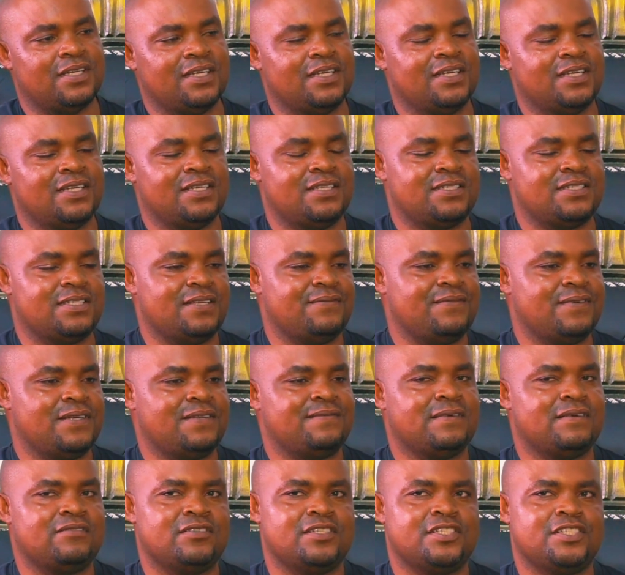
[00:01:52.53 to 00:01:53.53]
Safe Earth
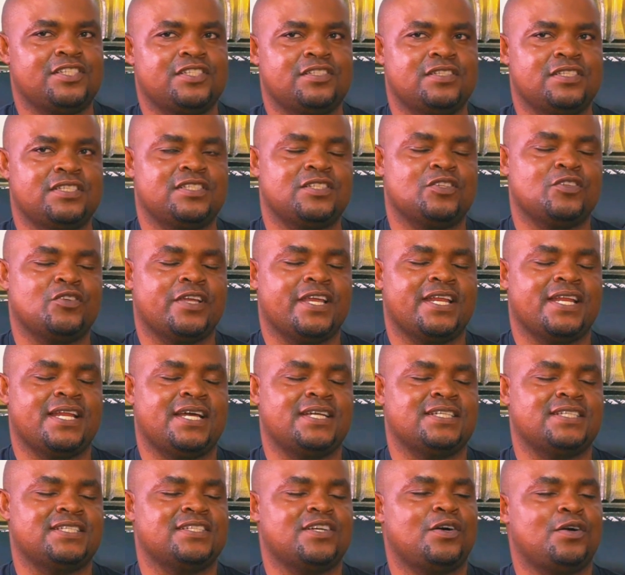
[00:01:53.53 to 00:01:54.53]
Foundation is looking
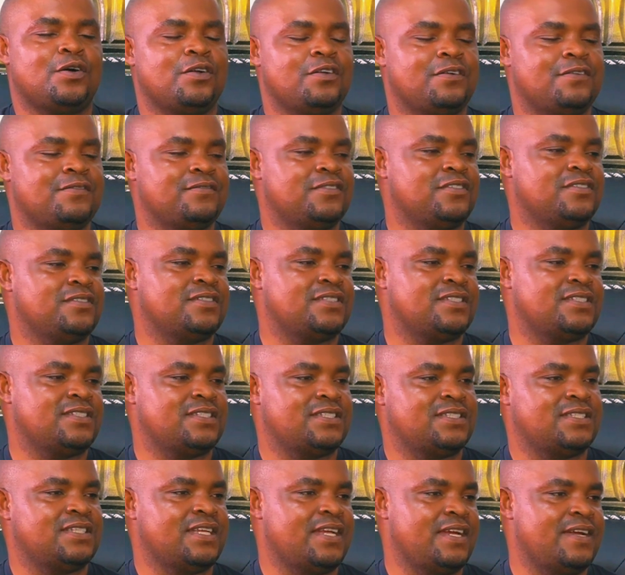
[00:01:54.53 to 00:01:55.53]
at all of
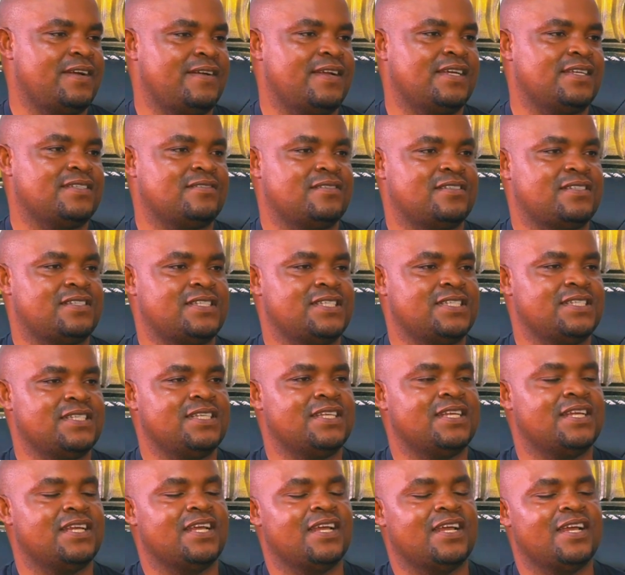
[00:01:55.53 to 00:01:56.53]
those areas to see
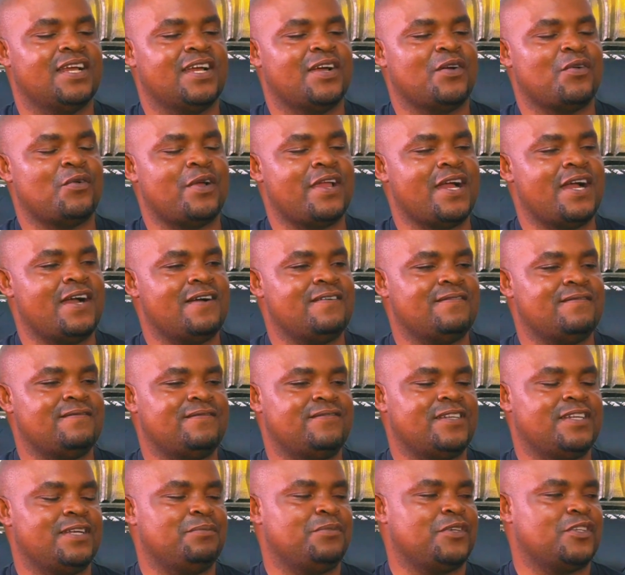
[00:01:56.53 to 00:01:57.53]
we have
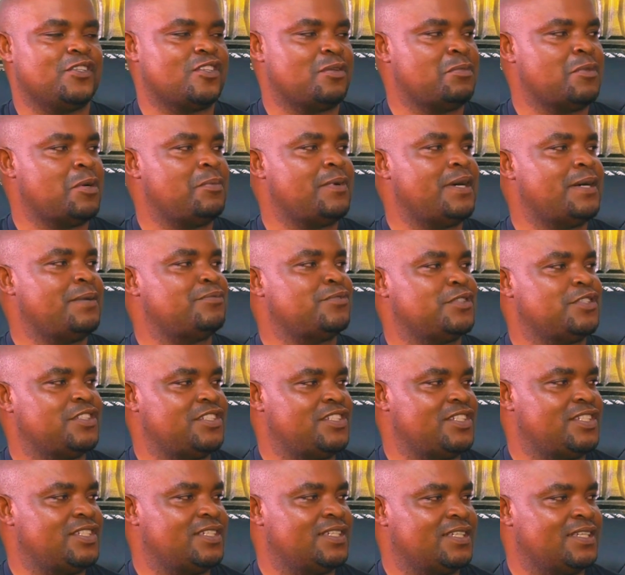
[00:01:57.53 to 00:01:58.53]
a bottom-up
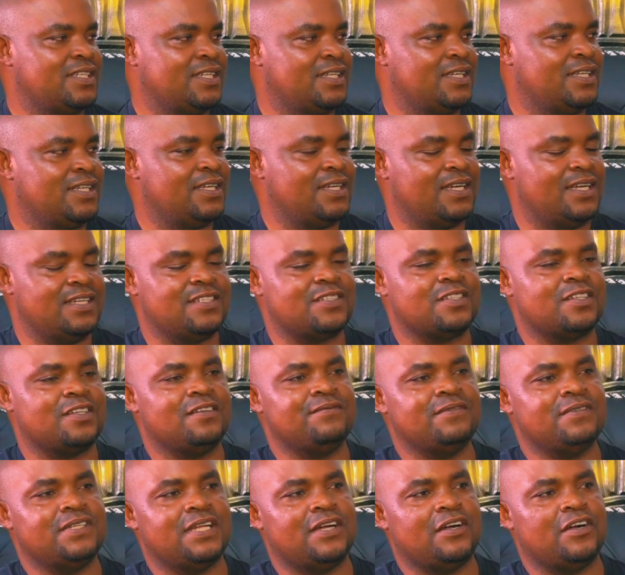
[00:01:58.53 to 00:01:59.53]
approach in
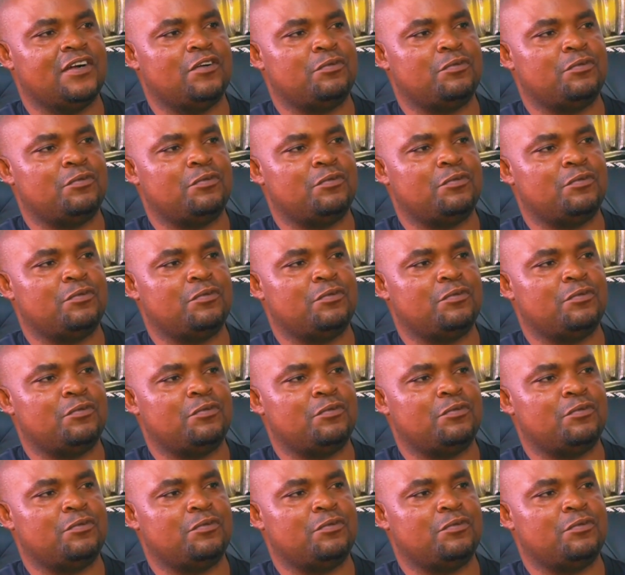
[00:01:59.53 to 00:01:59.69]
solving our own